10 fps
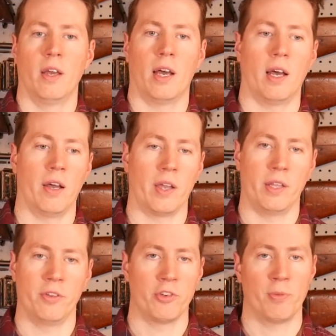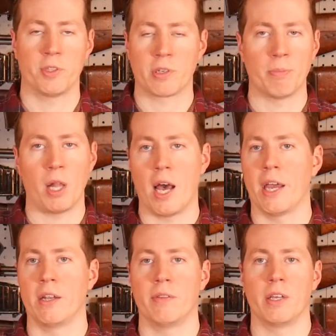And the Germans
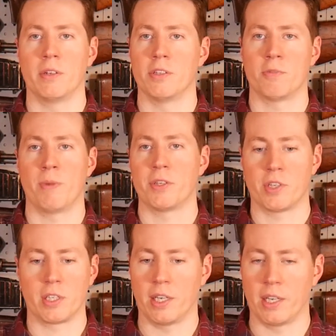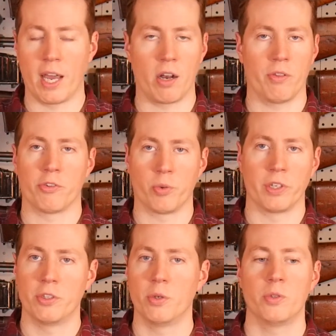complied. They just basically got all their
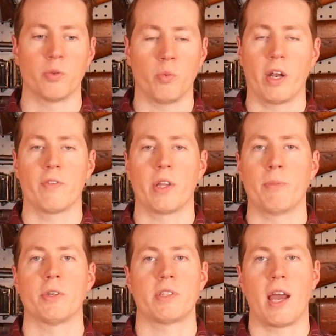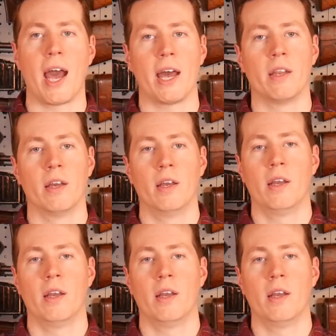22s and whatever they must have had,